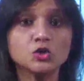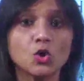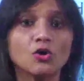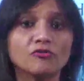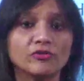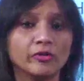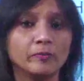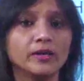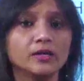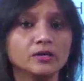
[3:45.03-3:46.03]
nor we will
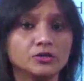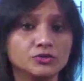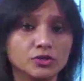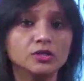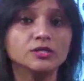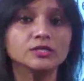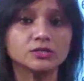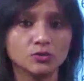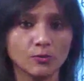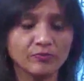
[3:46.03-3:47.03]
be really
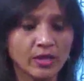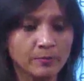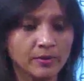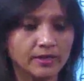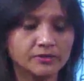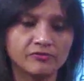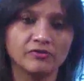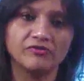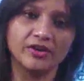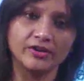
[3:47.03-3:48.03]
slow because if you
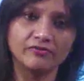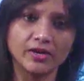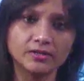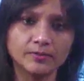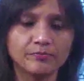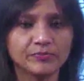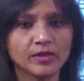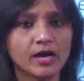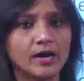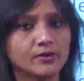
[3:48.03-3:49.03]
are very fast
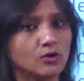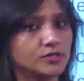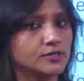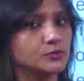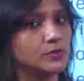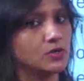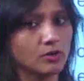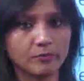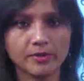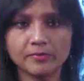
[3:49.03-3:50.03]
our audience will
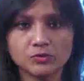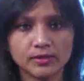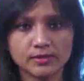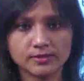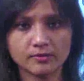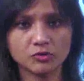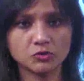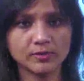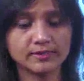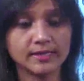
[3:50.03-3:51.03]
not be able to understand
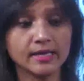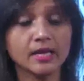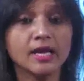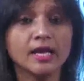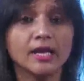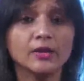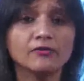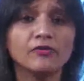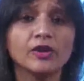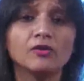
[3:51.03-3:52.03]
what we are saying.
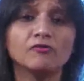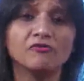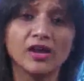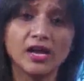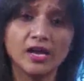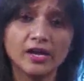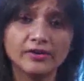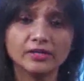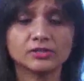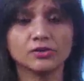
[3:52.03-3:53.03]
If we are
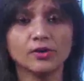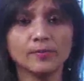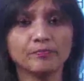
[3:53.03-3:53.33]
very slow,